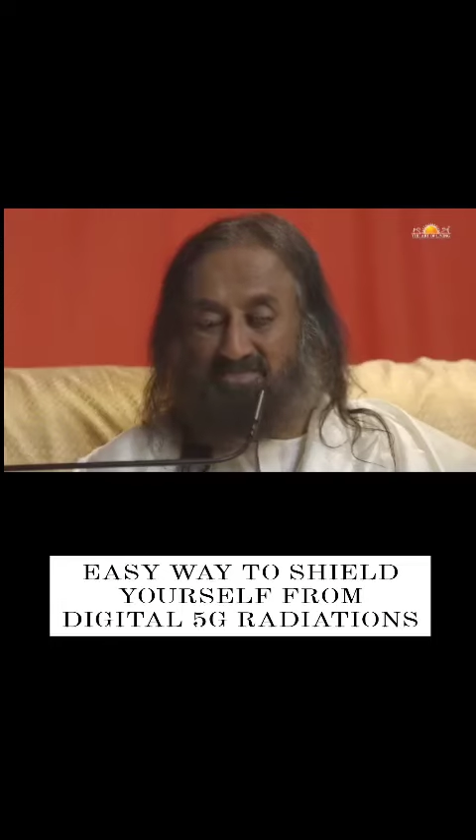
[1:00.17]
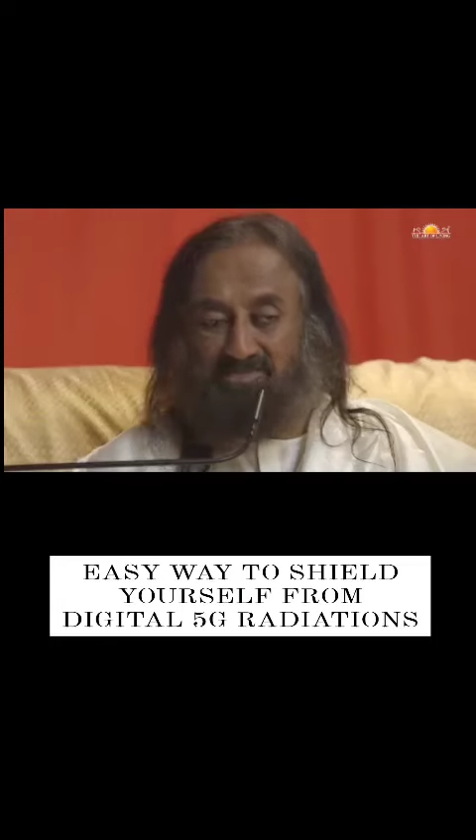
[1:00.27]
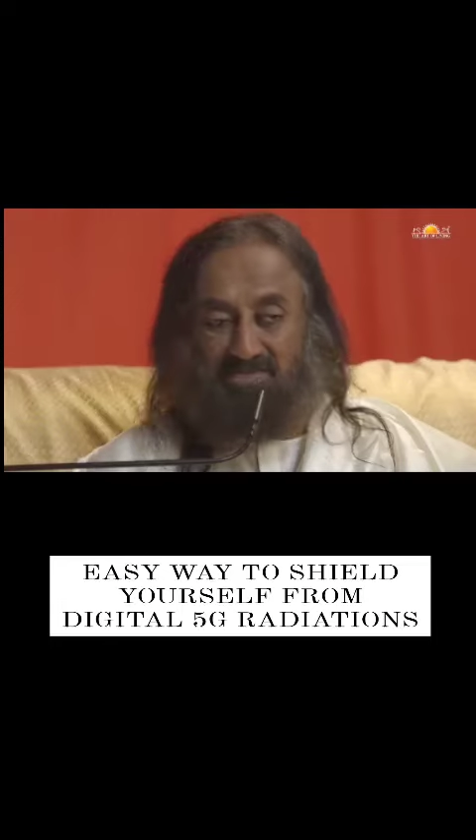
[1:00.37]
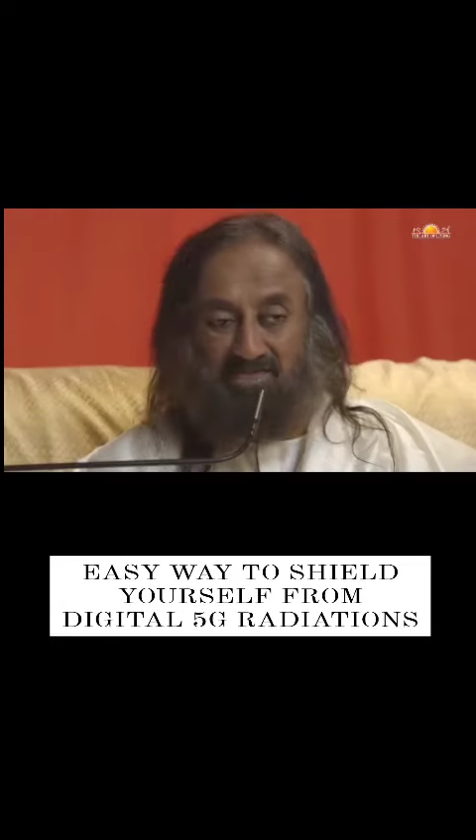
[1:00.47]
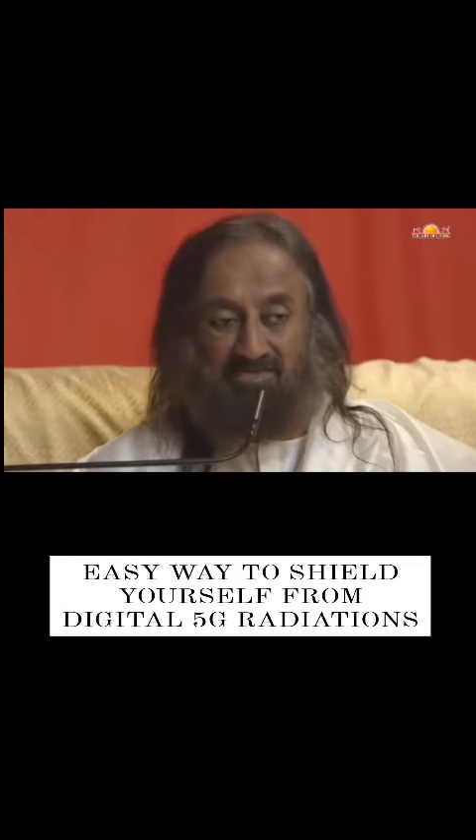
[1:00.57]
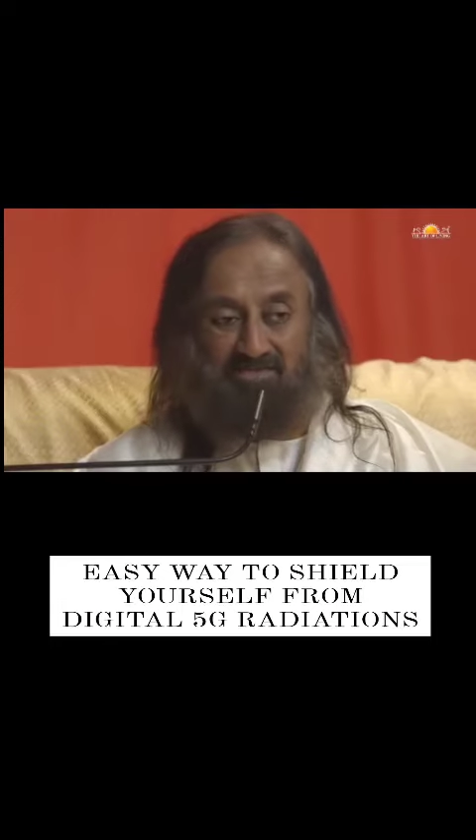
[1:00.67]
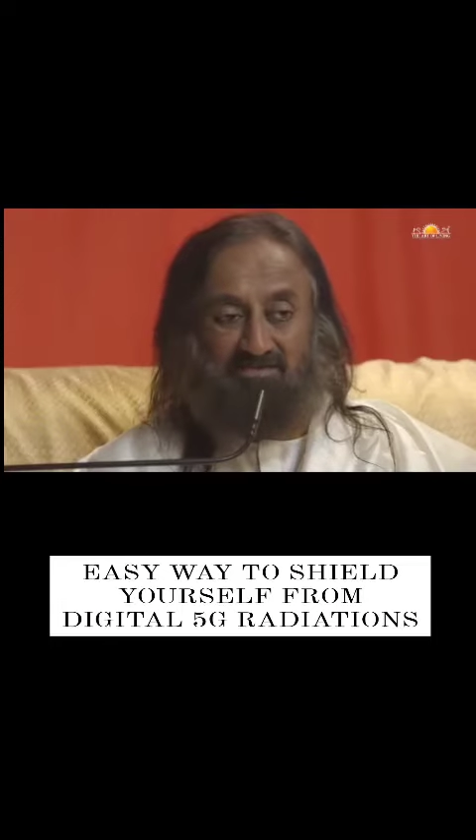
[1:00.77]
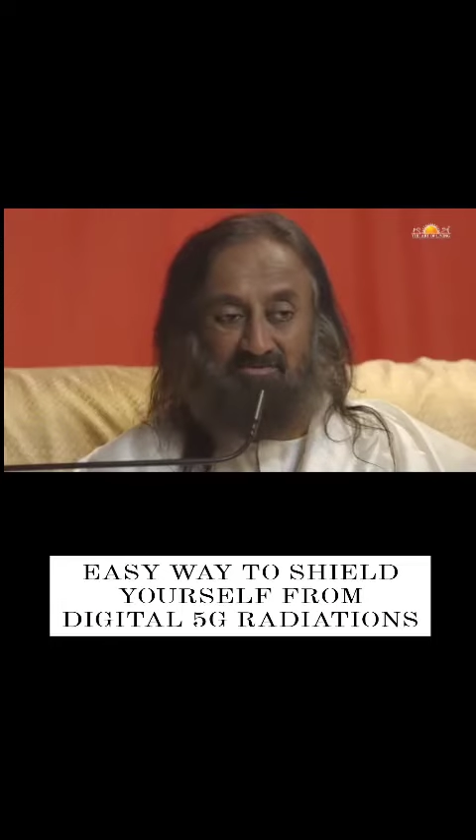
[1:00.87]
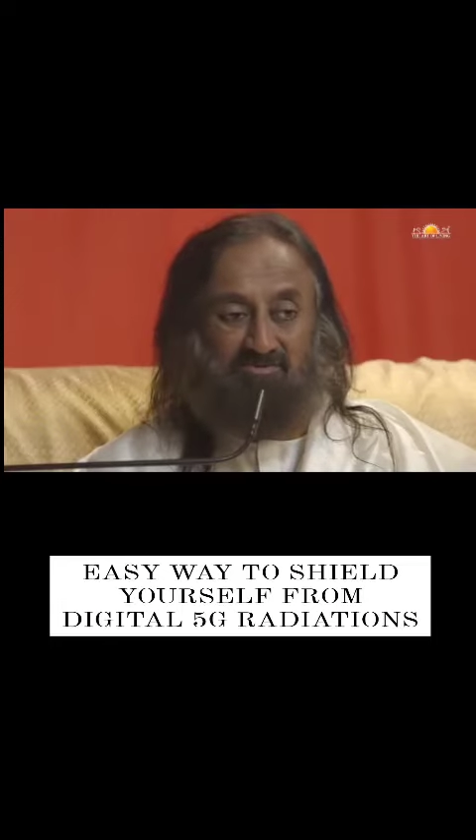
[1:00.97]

vegetarian